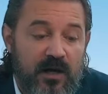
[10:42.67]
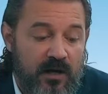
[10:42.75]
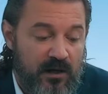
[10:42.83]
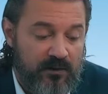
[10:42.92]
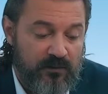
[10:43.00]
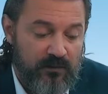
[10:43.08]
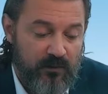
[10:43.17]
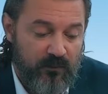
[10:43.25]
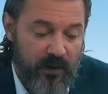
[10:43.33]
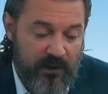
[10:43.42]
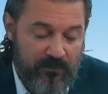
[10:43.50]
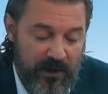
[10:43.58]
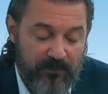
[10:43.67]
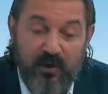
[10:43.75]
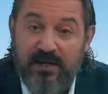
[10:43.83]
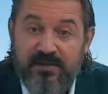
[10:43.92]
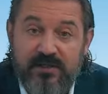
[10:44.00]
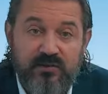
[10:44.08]
on like my
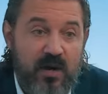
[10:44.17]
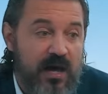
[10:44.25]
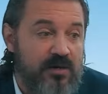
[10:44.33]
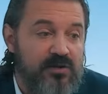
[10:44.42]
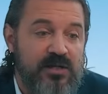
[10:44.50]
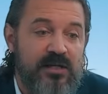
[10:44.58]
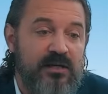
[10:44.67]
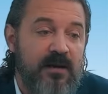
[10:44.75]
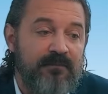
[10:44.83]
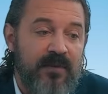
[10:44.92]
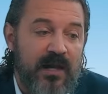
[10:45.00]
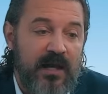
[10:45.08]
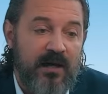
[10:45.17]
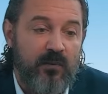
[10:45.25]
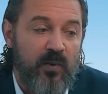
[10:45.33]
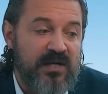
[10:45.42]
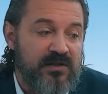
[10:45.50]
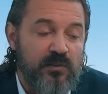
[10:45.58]
pricing strategy and
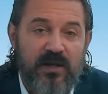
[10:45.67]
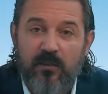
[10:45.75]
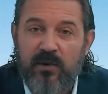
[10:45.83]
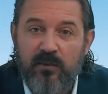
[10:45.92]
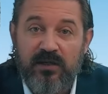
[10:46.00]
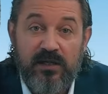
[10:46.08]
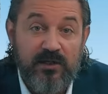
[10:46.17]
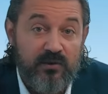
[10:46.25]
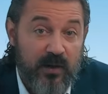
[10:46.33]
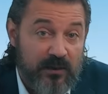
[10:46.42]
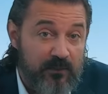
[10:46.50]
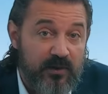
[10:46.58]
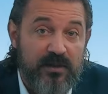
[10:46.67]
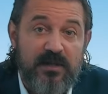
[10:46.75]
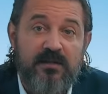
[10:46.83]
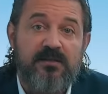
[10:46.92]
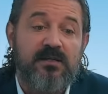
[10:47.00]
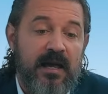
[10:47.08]
ways that we were getting direct
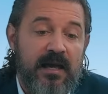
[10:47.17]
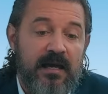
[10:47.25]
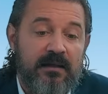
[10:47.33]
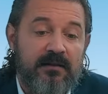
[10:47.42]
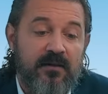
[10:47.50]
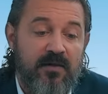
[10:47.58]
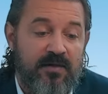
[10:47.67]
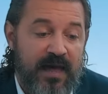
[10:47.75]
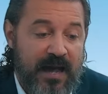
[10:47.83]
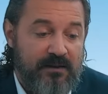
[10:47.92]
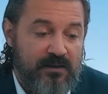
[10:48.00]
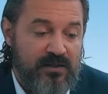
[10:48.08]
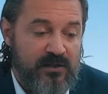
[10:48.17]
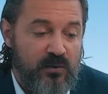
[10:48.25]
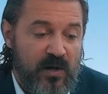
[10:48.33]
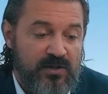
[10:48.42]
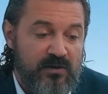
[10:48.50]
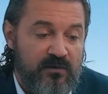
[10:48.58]
bookings. And that
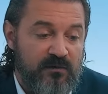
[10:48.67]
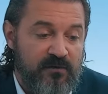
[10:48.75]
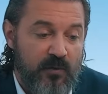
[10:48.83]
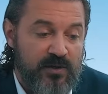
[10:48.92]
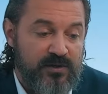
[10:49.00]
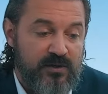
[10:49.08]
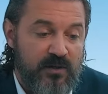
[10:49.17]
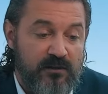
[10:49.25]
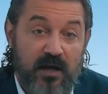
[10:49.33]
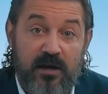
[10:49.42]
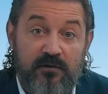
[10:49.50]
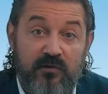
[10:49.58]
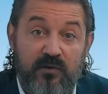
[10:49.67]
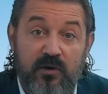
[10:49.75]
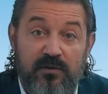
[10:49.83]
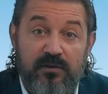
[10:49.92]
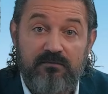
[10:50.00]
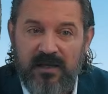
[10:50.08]
situation forced a lot of
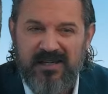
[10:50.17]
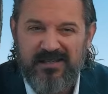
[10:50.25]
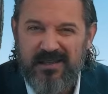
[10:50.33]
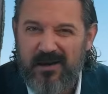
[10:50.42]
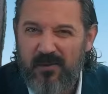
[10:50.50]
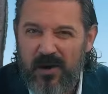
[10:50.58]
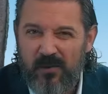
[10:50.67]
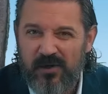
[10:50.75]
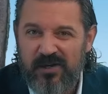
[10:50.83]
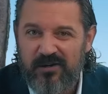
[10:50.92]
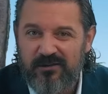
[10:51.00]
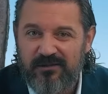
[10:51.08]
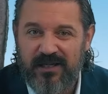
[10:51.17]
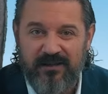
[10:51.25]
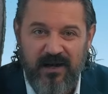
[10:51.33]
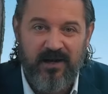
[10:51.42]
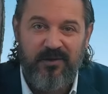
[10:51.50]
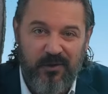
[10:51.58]
growth. And isn't that why we're here?
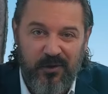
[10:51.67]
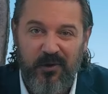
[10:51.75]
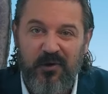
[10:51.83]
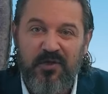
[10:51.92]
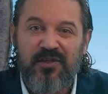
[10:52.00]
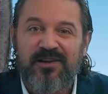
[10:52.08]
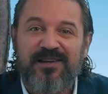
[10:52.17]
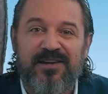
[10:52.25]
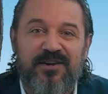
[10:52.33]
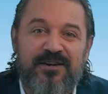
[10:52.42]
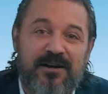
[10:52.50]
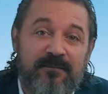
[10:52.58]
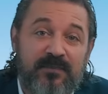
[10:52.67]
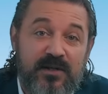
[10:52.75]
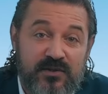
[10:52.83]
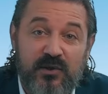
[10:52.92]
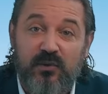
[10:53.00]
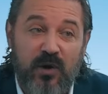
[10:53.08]
Like on earth here
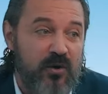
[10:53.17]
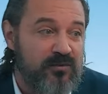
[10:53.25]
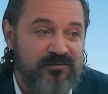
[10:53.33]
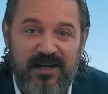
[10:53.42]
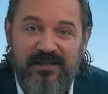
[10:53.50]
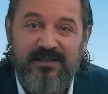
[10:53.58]
is to grow, right?